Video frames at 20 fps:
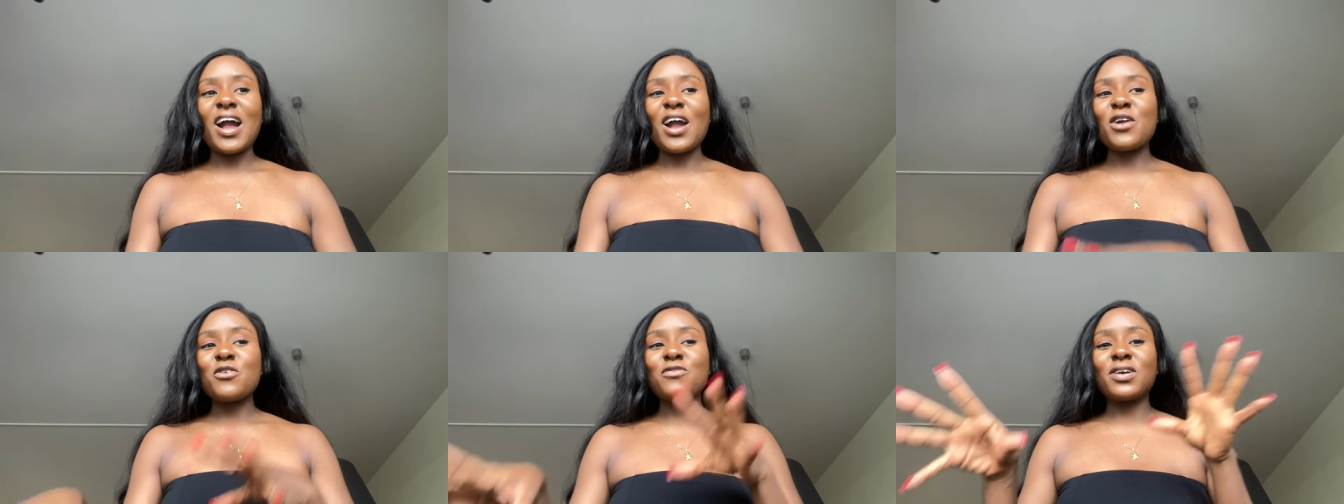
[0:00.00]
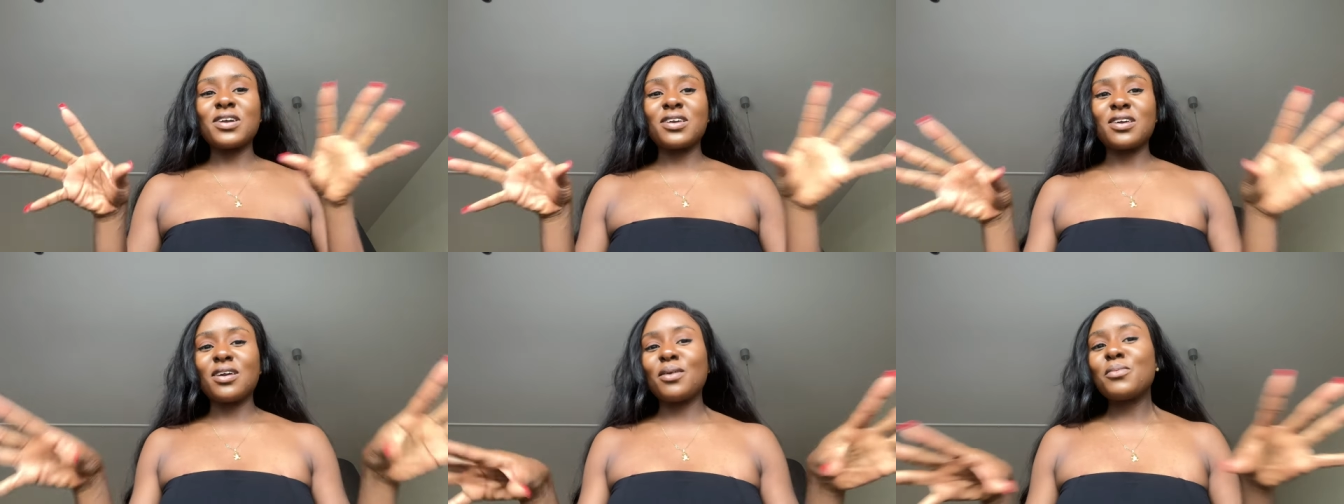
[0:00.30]
I
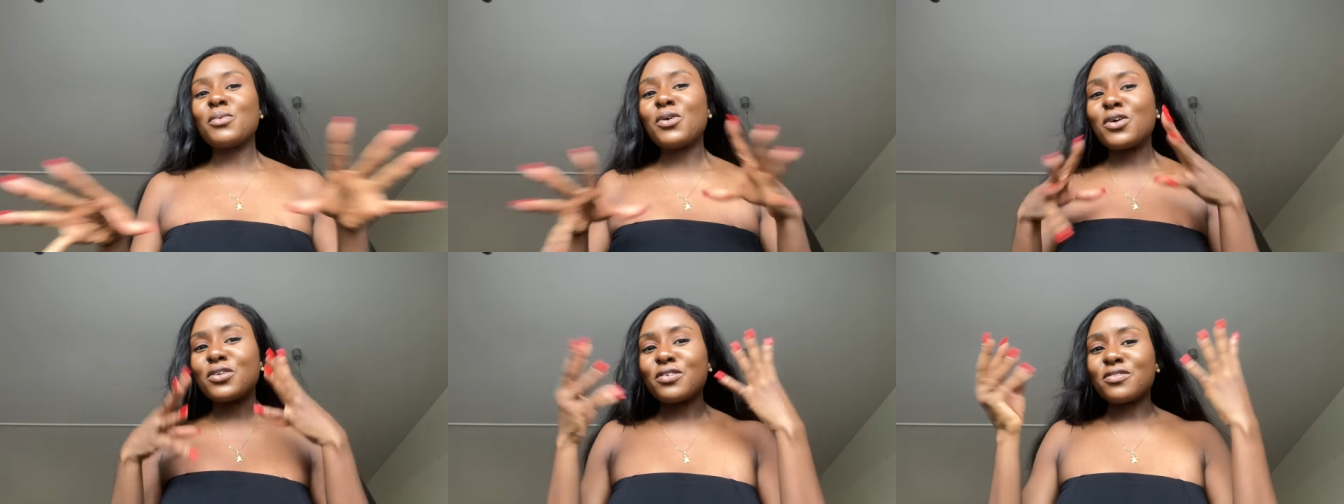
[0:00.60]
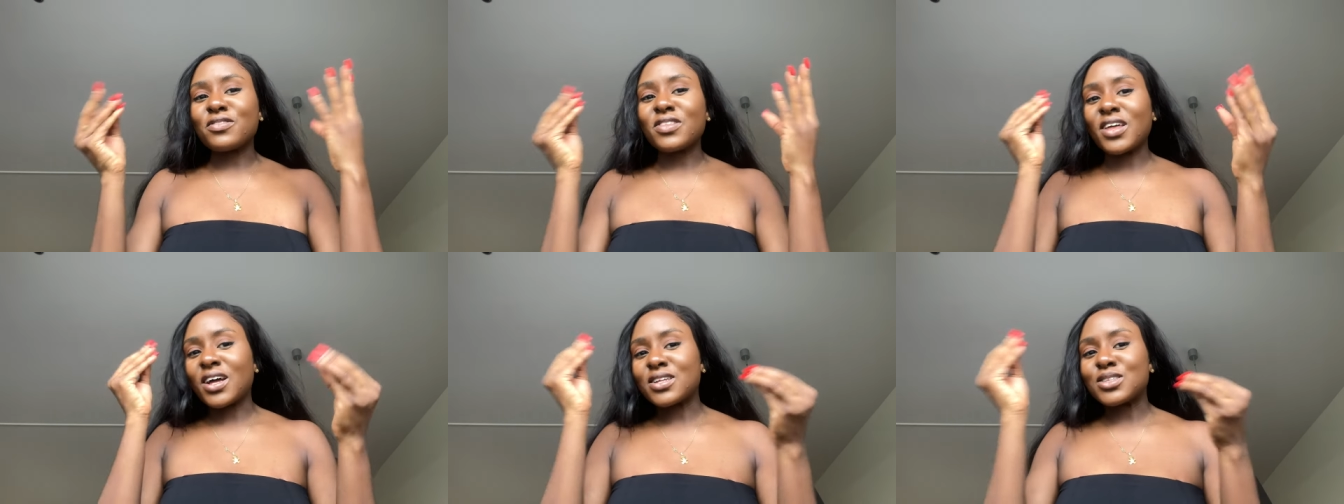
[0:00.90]
overcame all
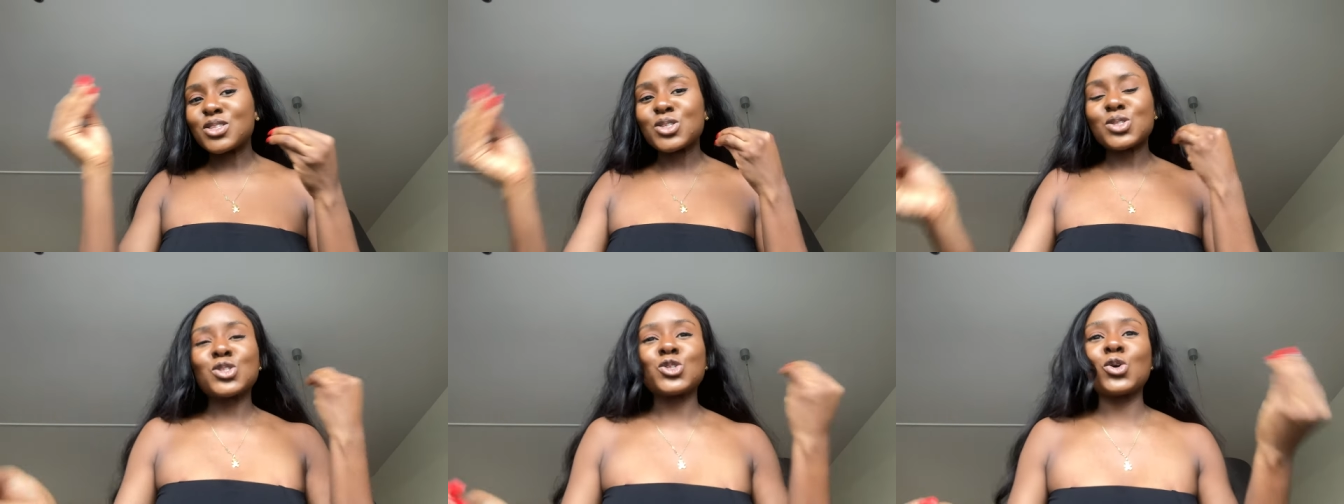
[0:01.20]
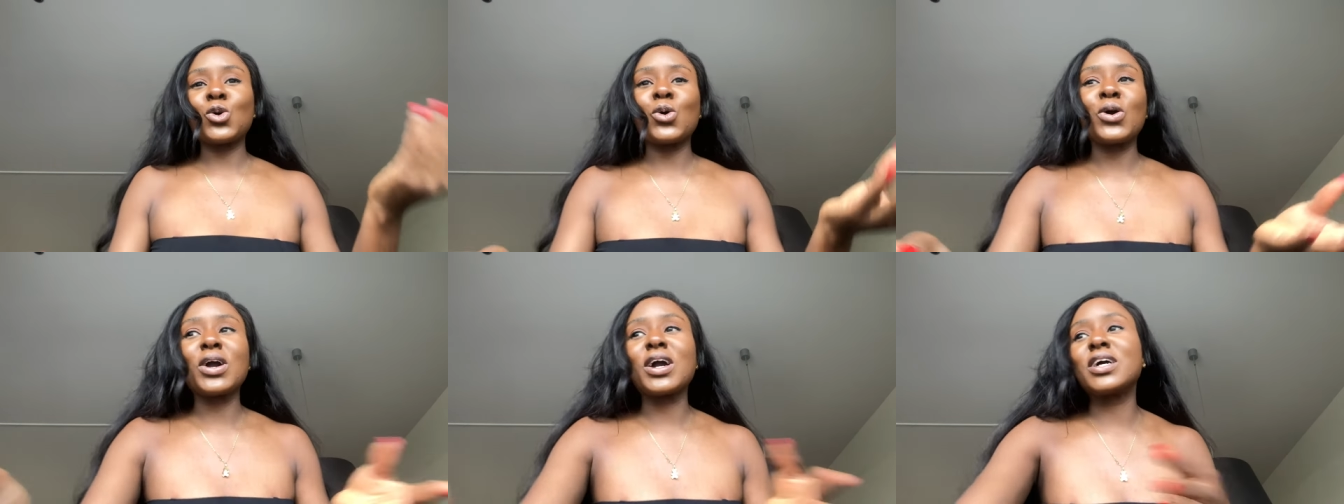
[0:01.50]
of that
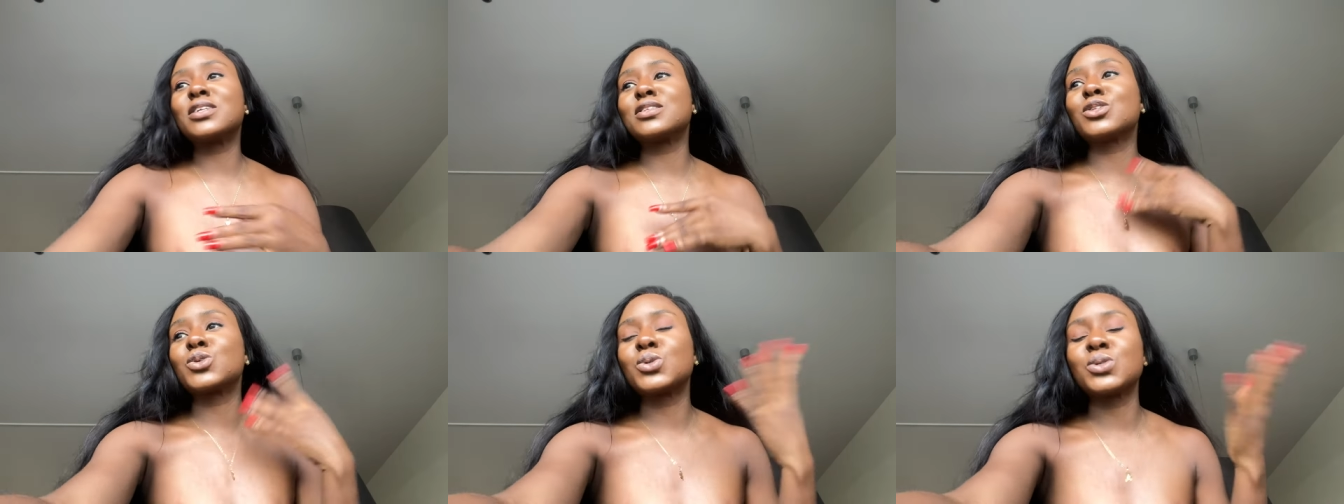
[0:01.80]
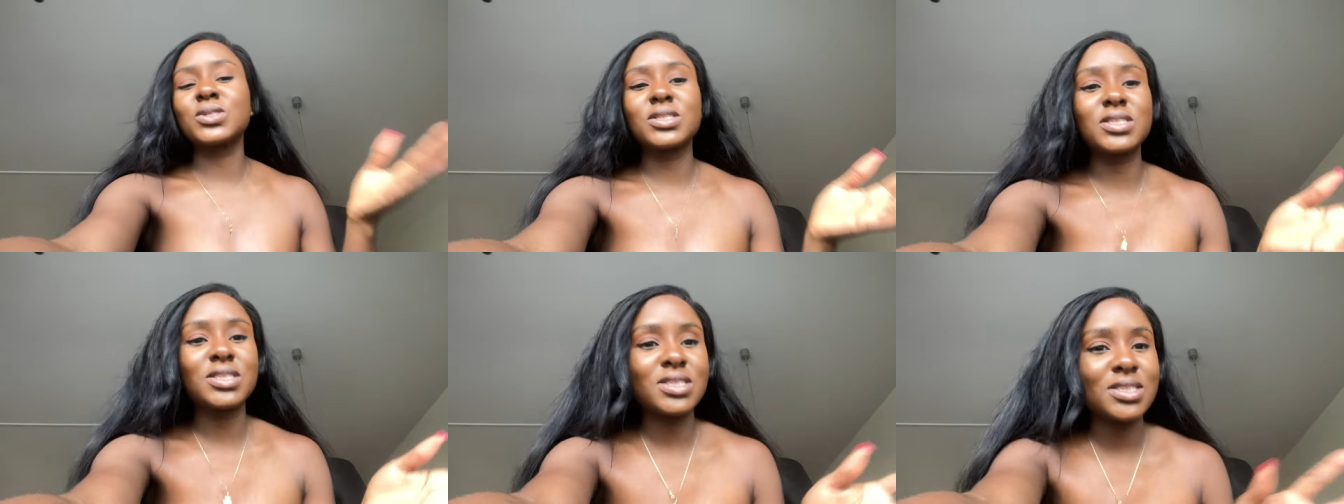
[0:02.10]
talk and
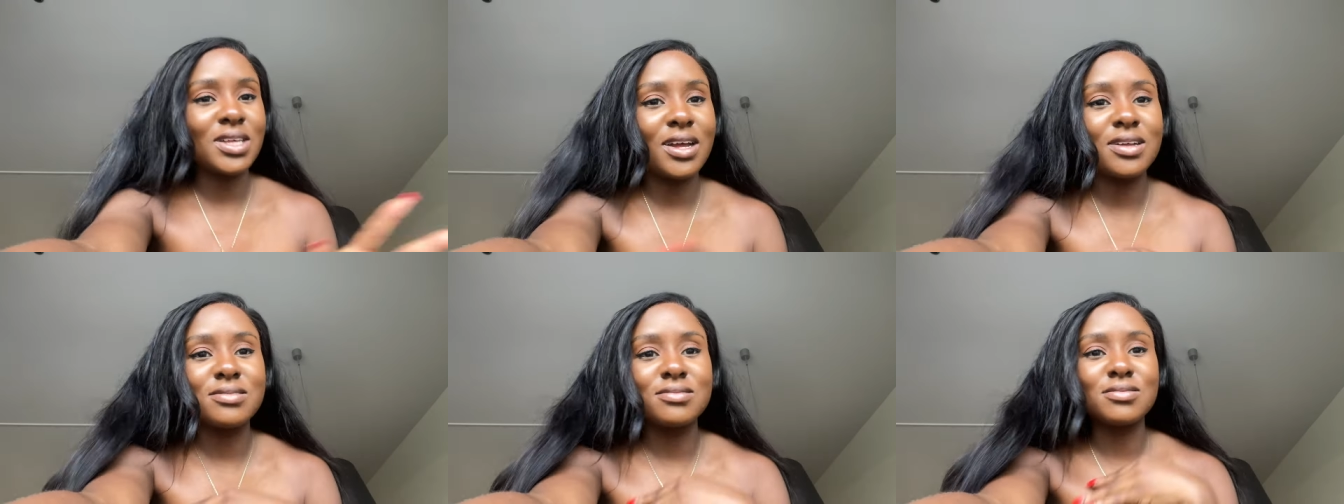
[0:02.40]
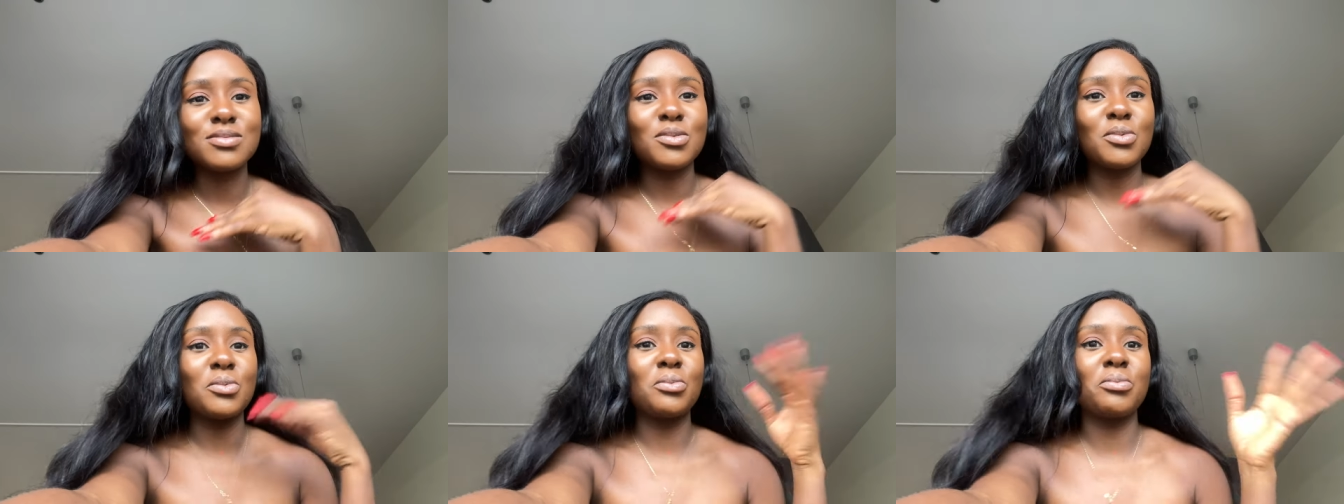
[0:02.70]
thoughts
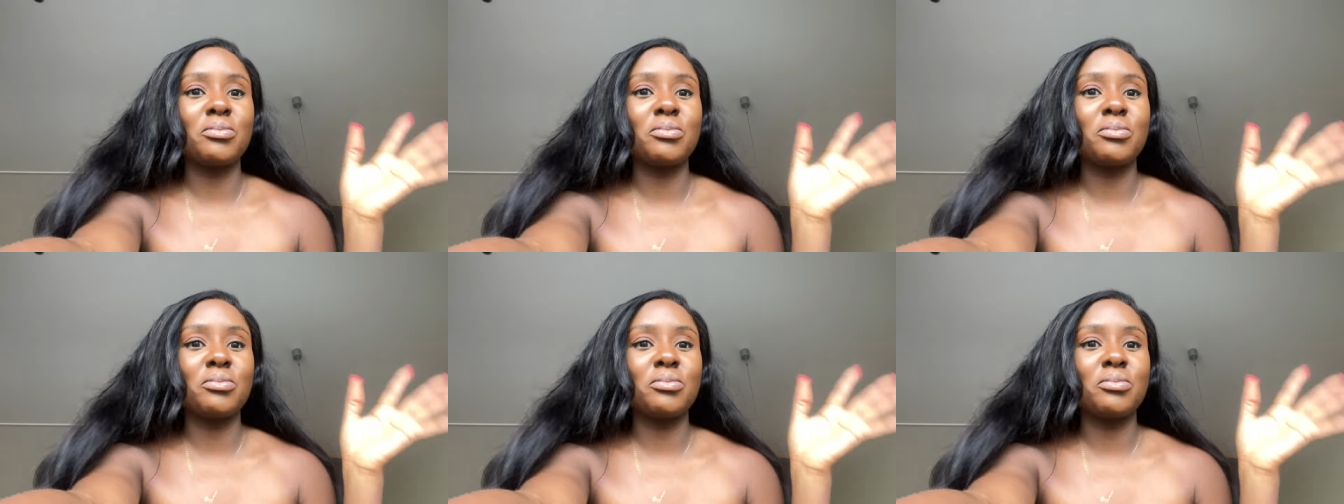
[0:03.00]
and